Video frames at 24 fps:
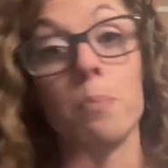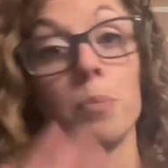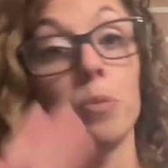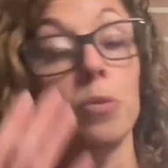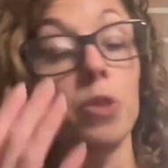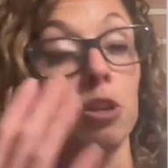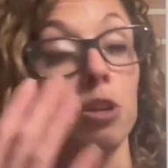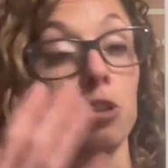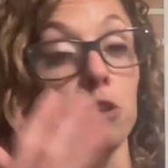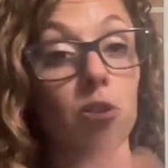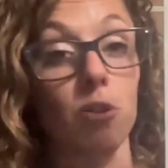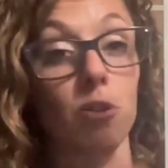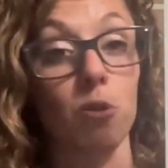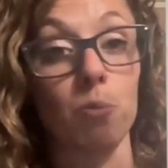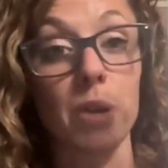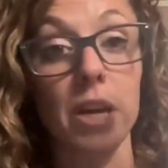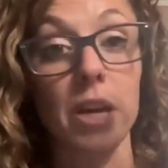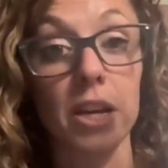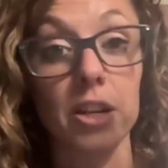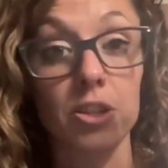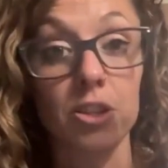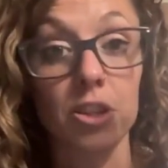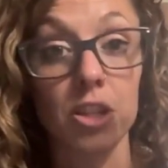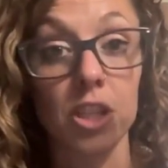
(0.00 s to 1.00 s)
There's no
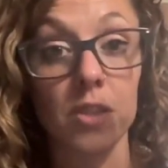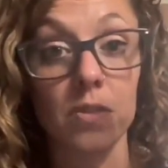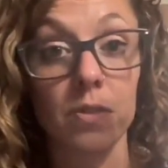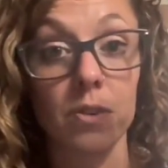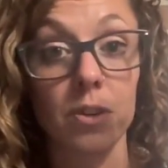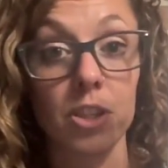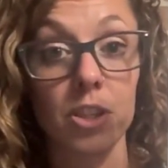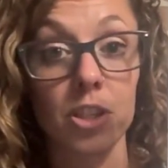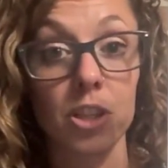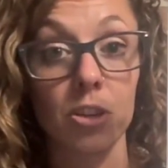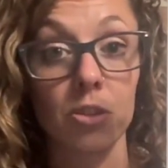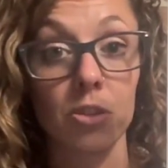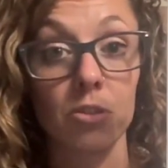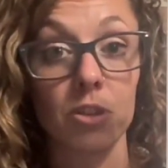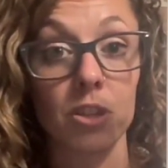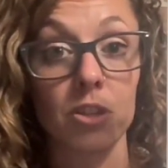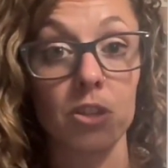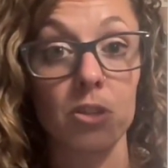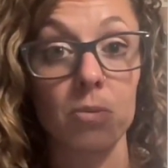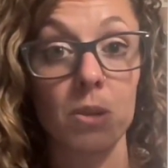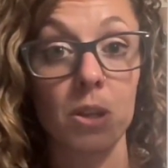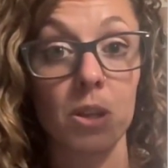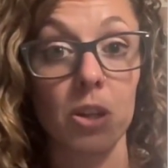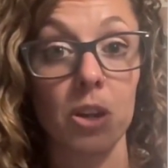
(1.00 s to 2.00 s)
pictures for children
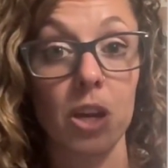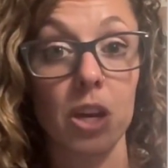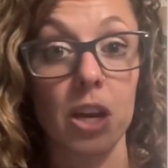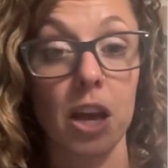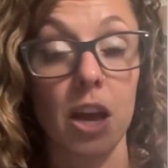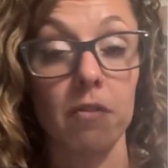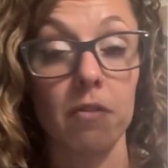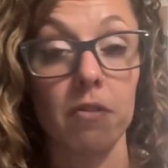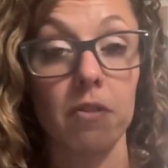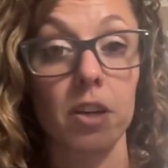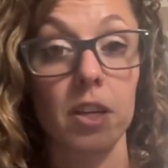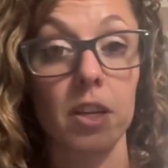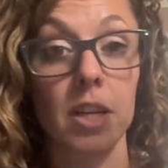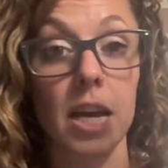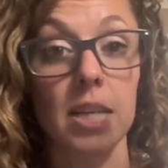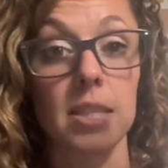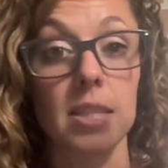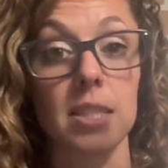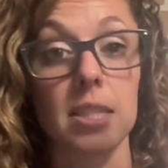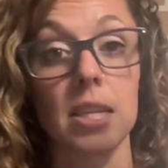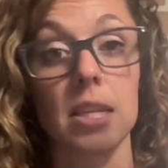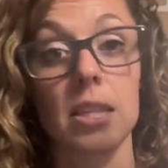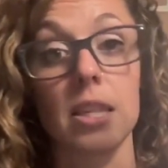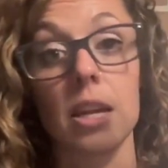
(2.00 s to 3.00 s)
to be looking at for
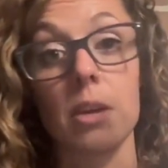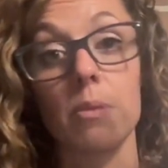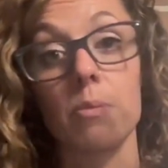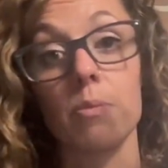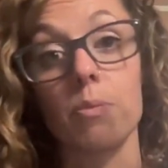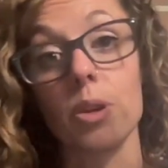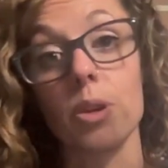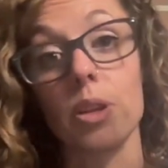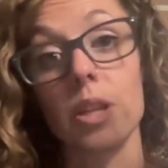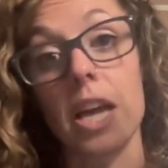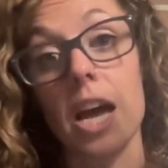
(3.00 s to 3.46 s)
guessing. They really